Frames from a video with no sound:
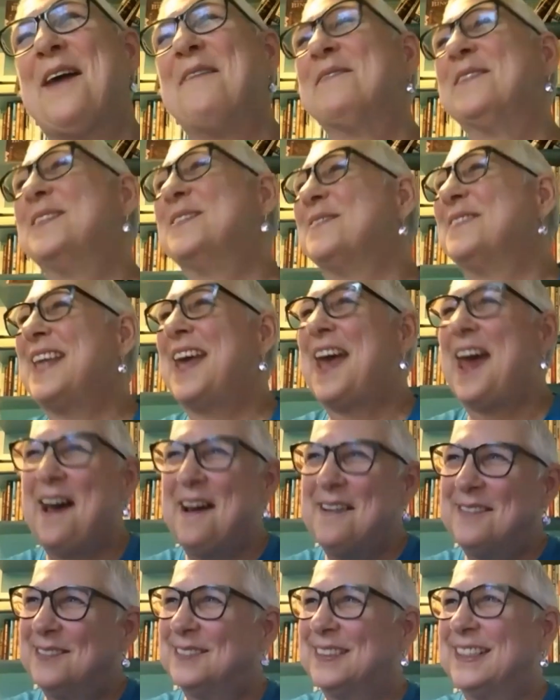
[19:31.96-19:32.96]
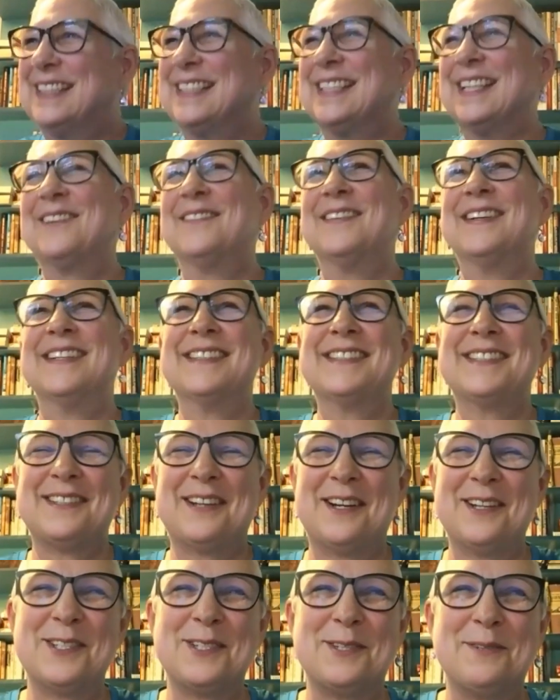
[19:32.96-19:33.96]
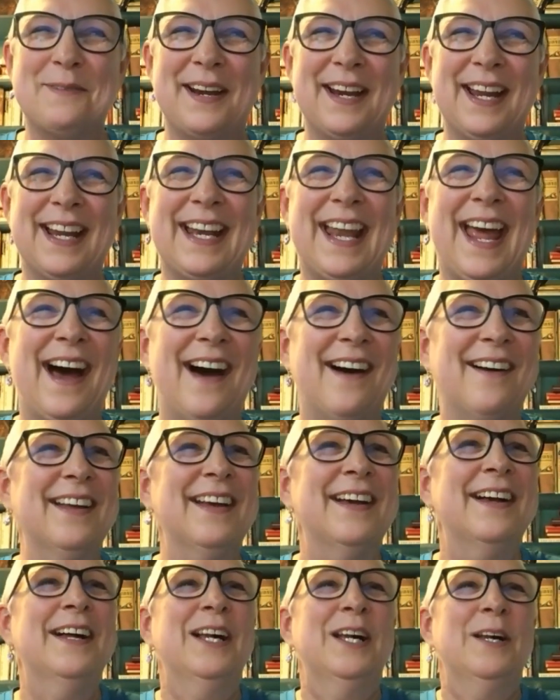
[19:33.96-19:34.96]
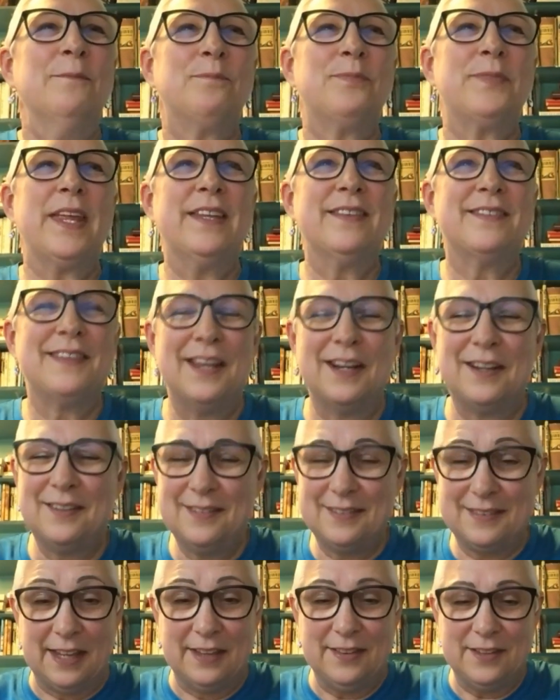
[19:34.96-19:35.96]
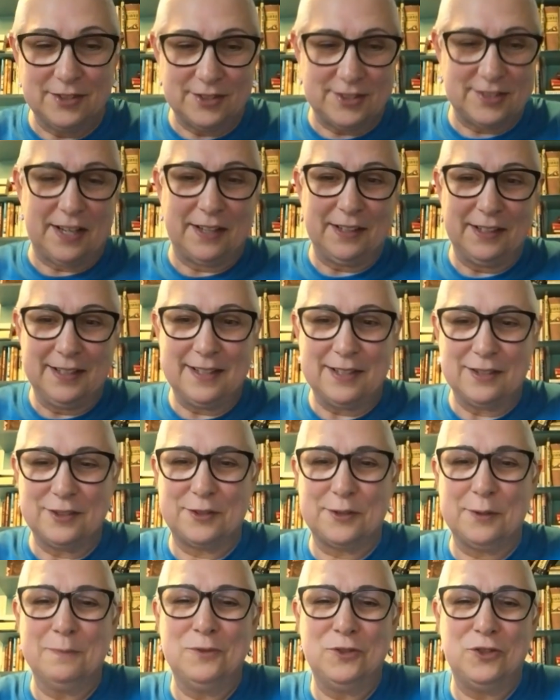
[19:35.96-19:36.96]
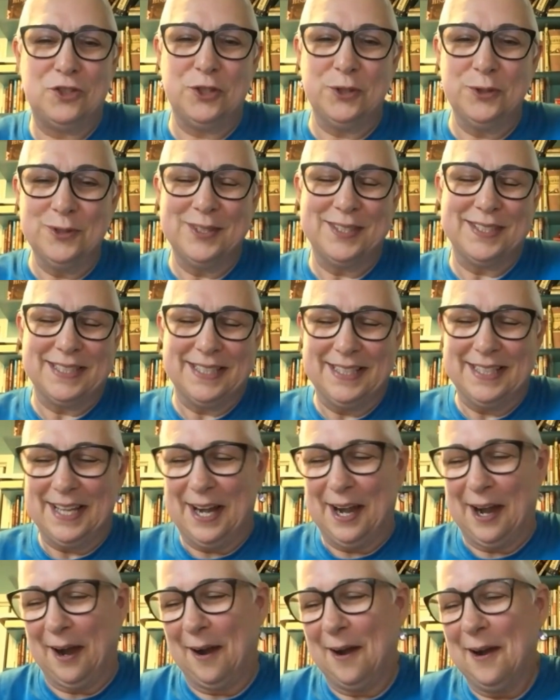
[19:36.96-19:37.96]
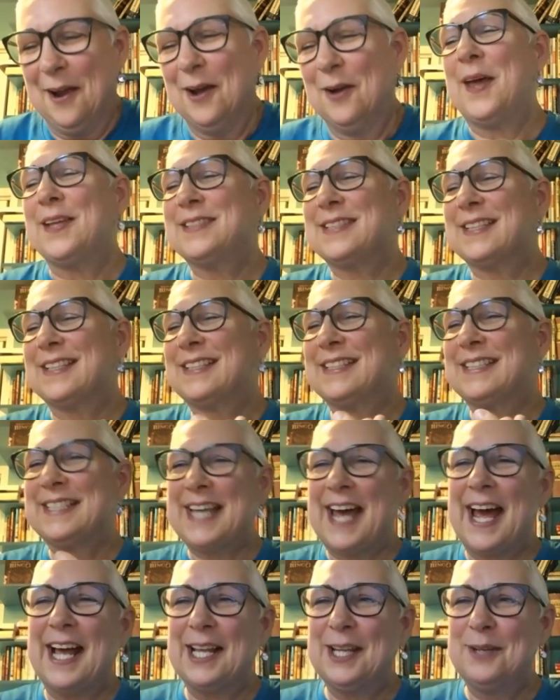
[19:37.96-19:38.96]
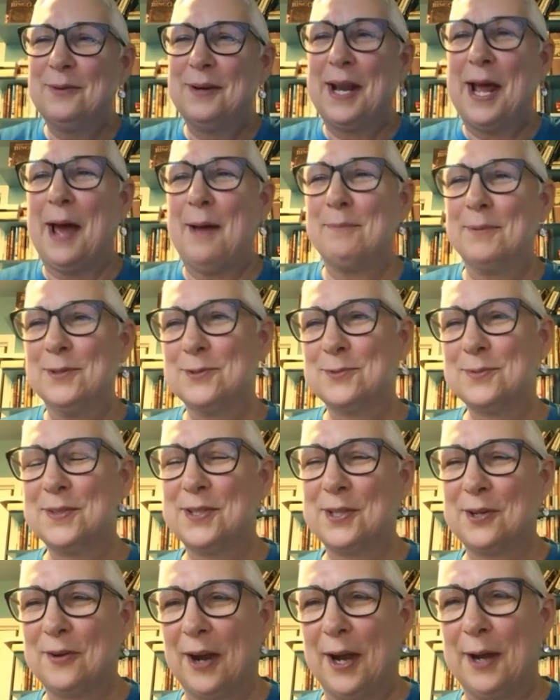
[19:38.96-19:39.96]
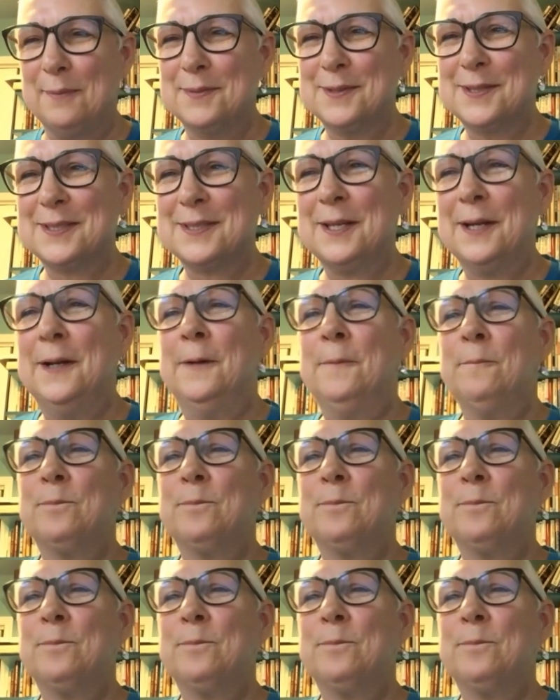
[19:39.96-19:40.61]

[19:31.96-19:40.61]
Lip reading: happens with everything when it starts to break down. There's some juice in there. That's exactly what happens with grapes.